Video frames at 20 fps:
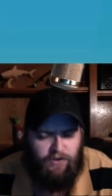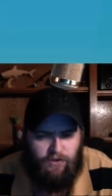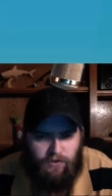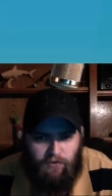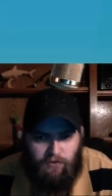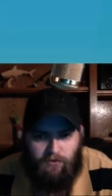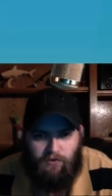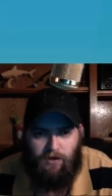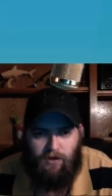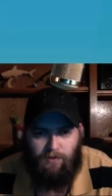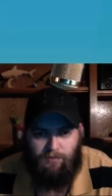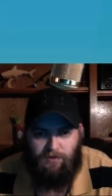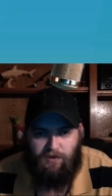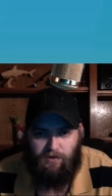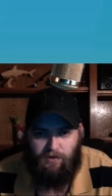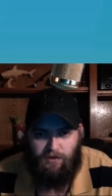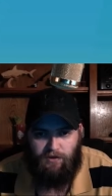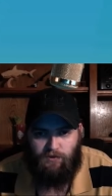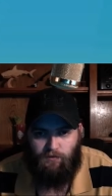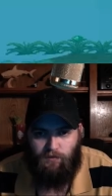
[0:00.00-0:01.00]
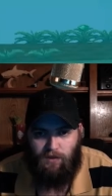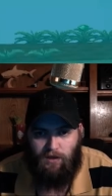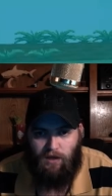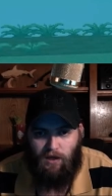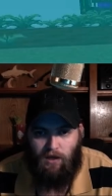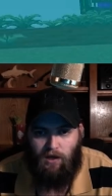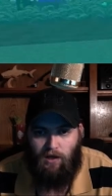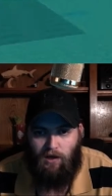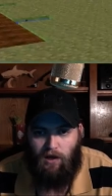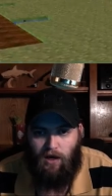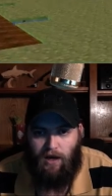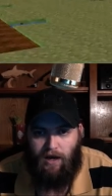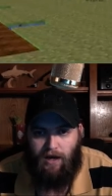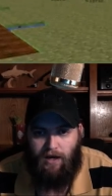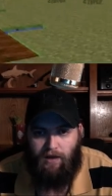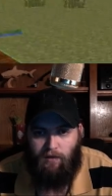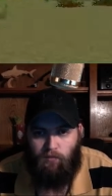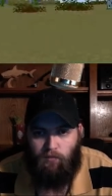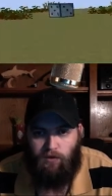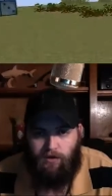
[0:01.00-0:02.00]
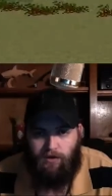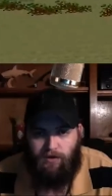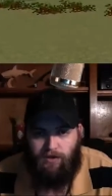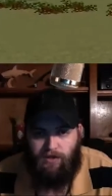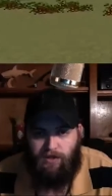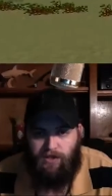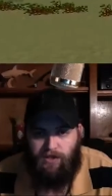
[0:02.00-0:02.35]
crops in this one, and we're gonna skip